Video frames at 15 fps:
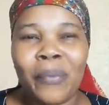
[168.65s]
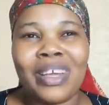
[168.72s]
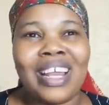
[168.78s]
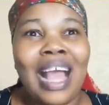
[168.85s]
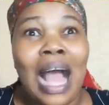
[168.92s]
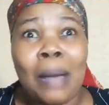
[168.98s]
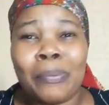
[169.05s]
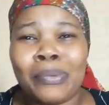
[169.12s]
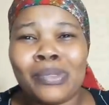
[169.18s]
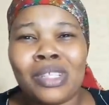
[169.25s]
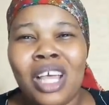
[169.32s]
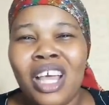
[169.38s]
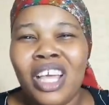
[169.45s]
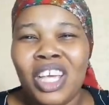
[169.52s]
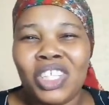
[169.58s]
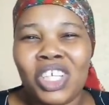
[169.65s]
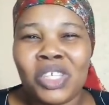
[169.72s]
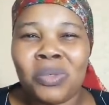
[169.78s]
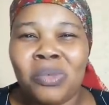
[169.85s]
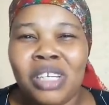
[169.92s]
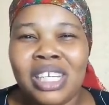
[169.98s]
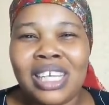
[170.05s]
When it happened, it
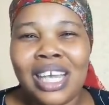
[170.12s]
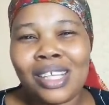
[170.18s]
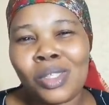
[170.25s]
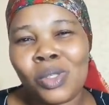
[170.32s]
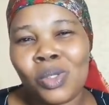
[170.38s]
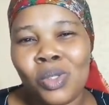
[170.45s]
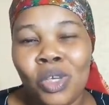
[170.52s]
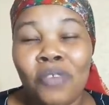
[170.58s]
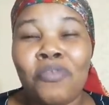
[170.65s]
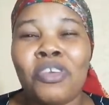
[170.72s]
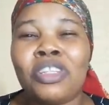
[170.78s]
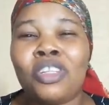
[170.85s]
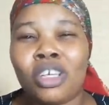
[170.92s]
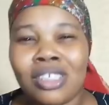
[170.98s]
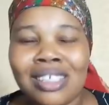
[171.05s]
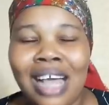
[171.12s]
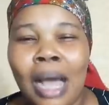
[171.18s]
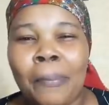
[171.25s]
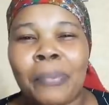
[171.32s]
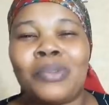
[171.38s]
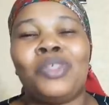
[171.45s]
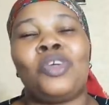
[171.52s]
doesn't really get to you. If it doesn't
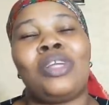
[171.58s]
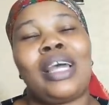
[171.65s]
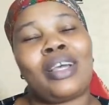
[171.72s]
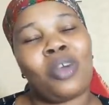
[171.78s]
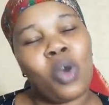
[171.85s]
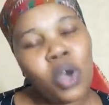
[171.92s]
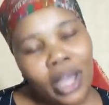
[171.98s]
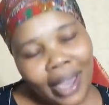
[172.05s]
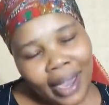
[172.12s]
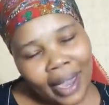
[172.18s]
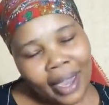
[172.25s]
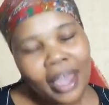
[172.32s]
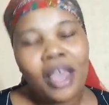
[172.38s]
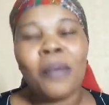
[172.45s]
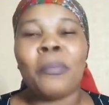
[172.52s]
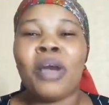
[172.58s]
happen, you're like, okay.